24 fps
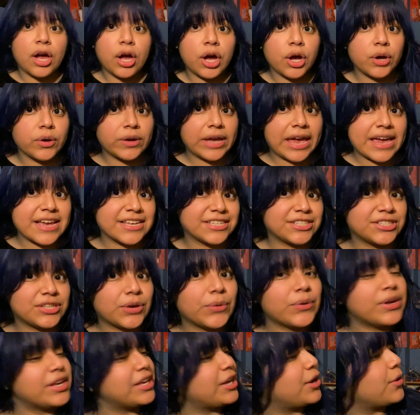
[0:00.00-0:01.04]
Okay,
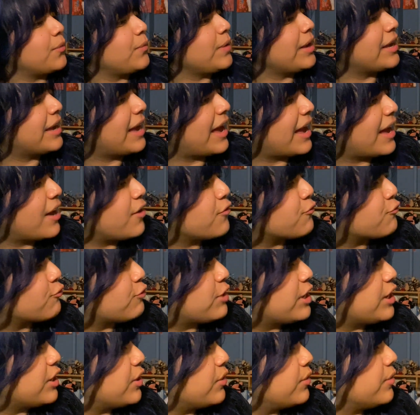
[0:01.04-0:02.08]
so here we have
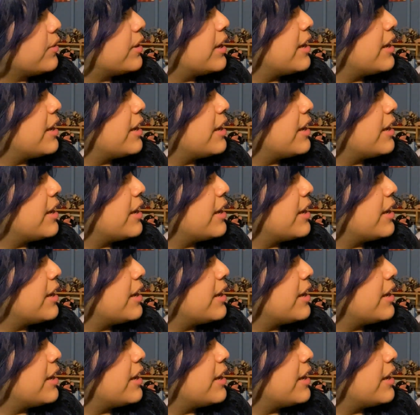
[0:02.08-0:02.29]
Ryuk.